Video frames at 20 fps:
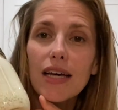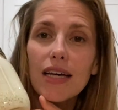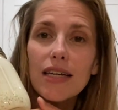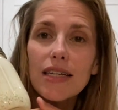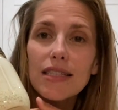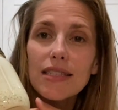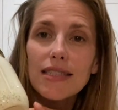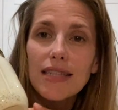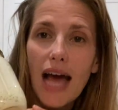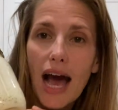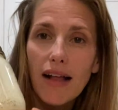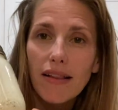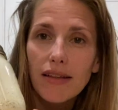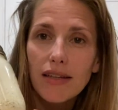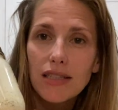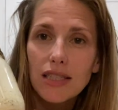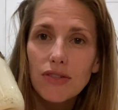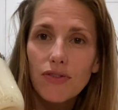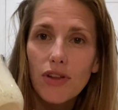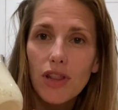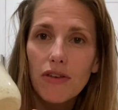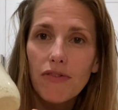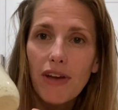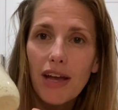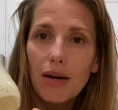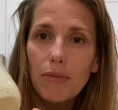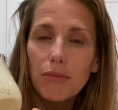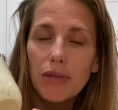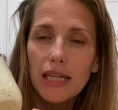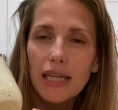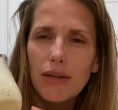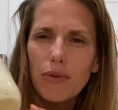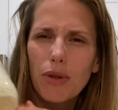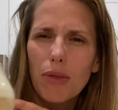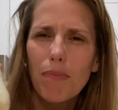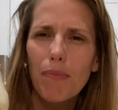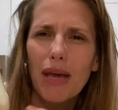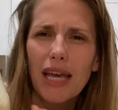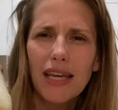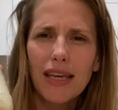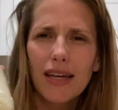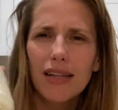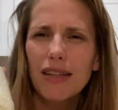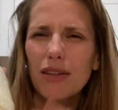salads for the family with bacon.